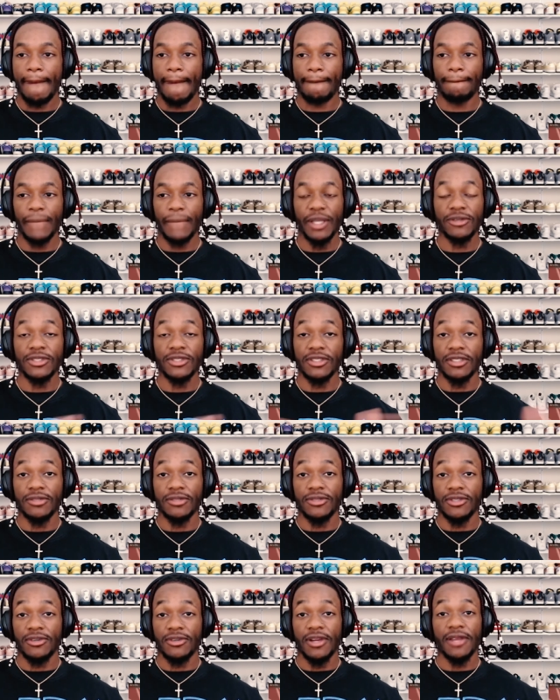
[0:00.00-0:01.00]
it was
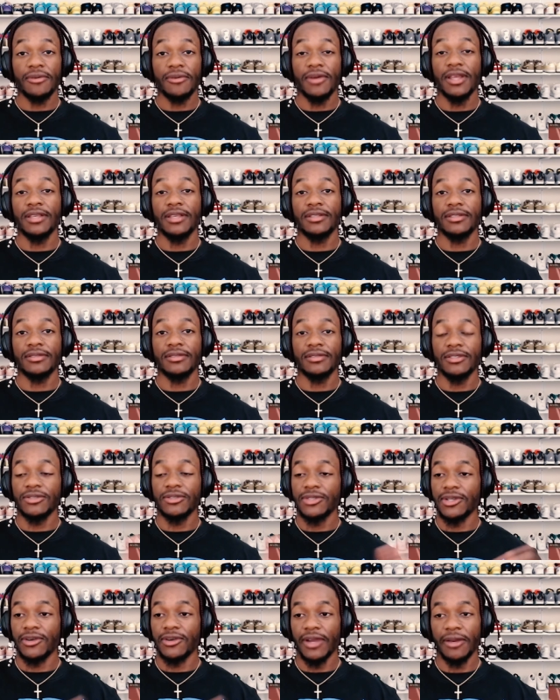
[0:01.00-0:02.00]
a great race. It was a
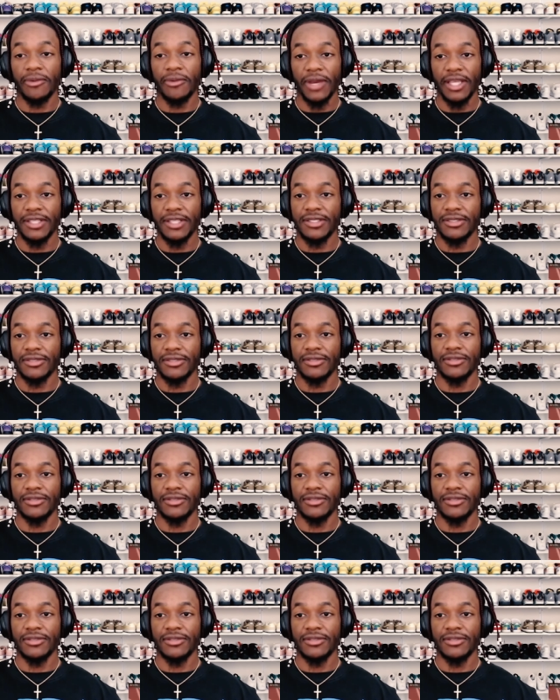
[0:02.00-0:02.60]
great race.